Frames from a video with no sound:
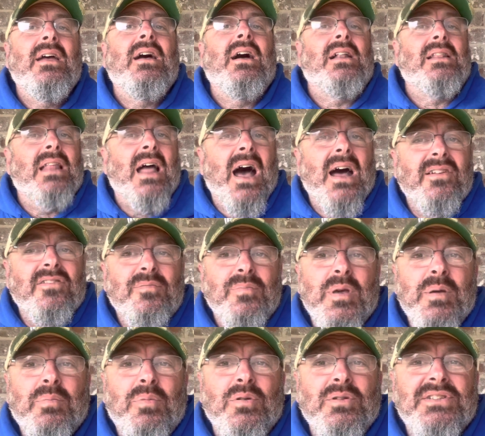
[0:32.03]
A lot of
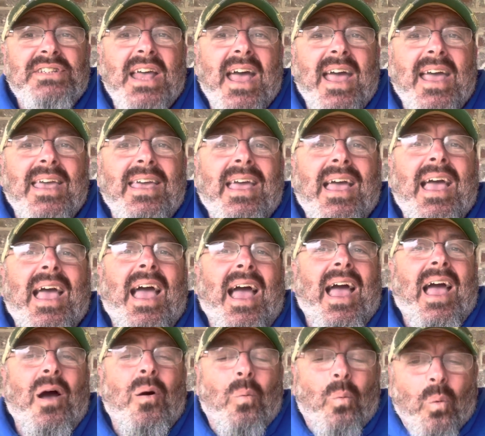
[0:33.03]
people say,
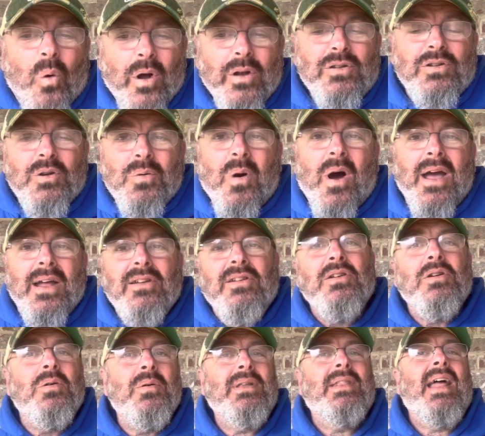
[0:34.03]
what do I
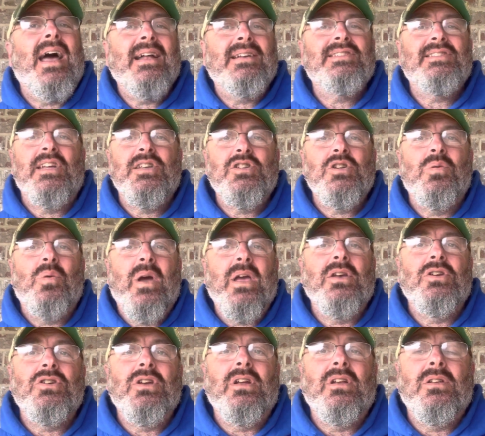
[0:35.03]
do in that
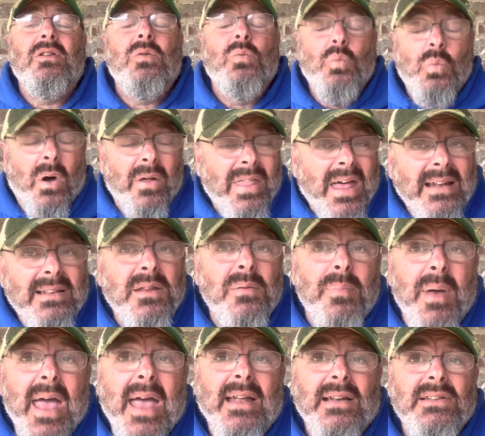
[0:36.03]
situation? Well, that
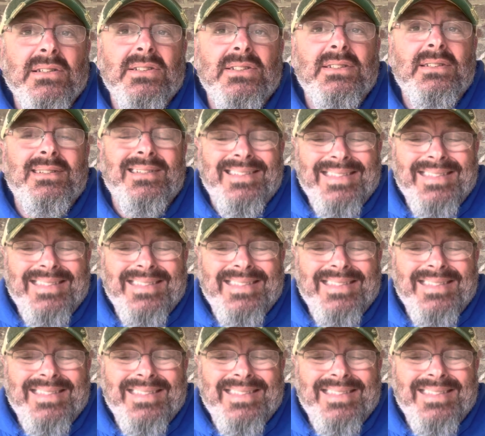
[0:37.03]
depends.